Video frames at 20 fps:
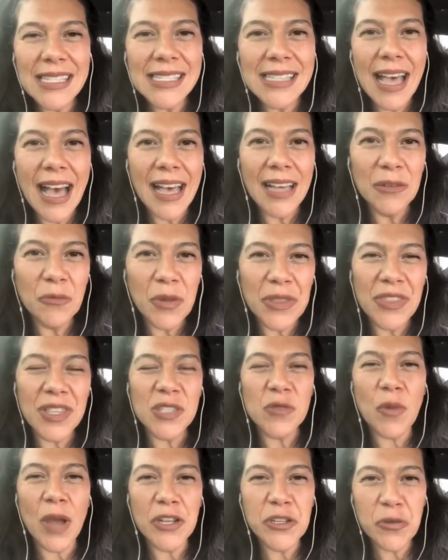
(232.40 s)
is that
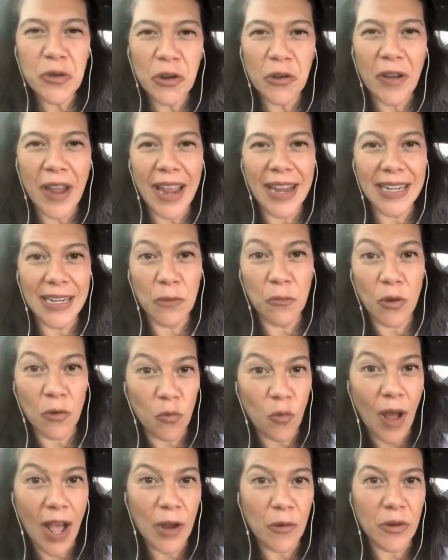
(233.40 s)
with this retrograde and
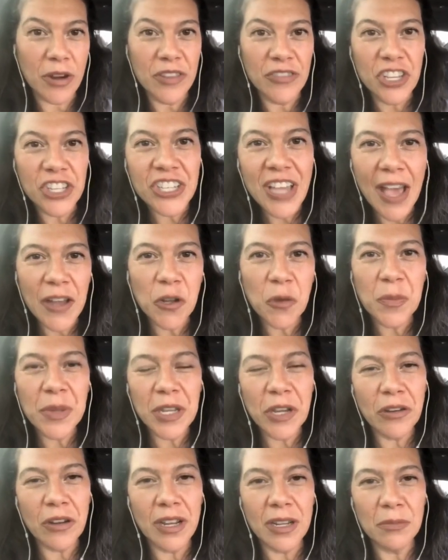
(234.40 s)
why we're in the shadow
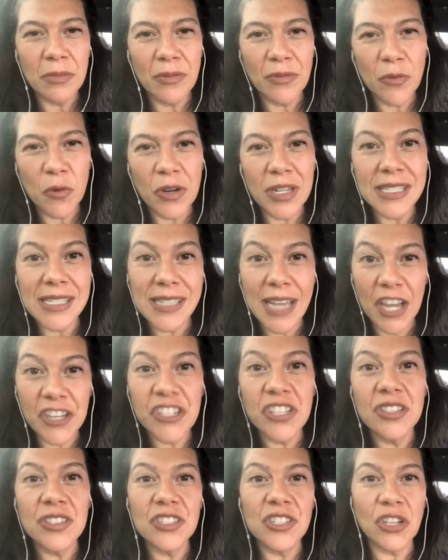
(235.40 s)
period before it
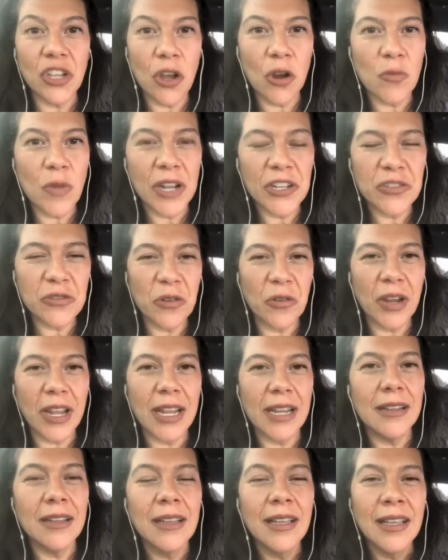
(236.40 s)
stations to go
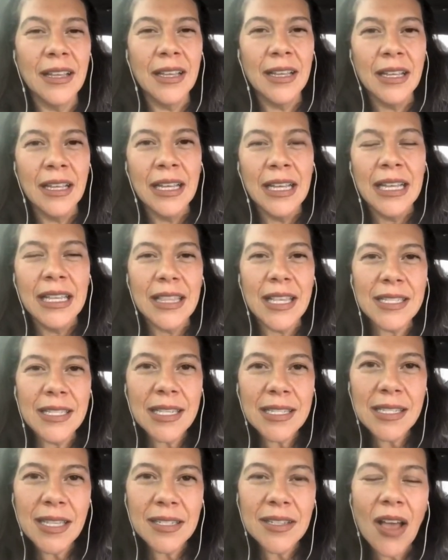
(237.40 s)
retrograde,
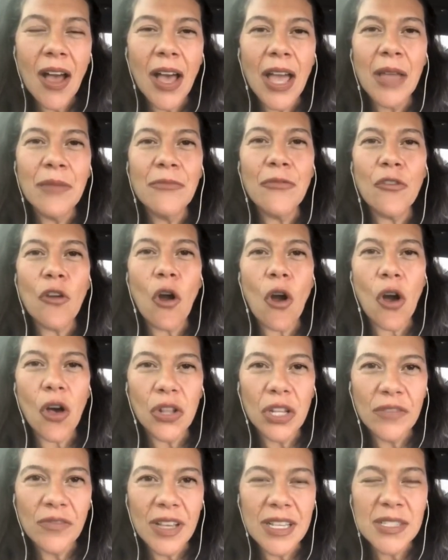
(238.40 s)
this is the time for
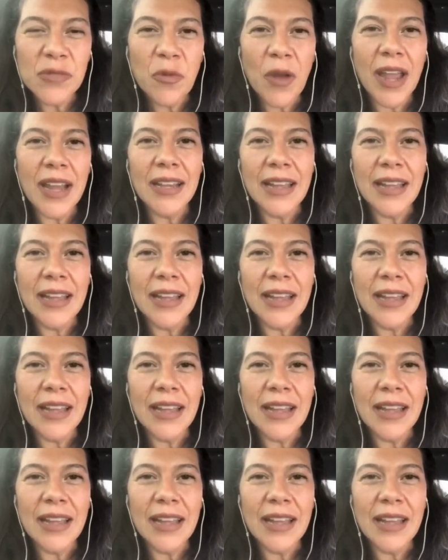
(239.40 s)
all of us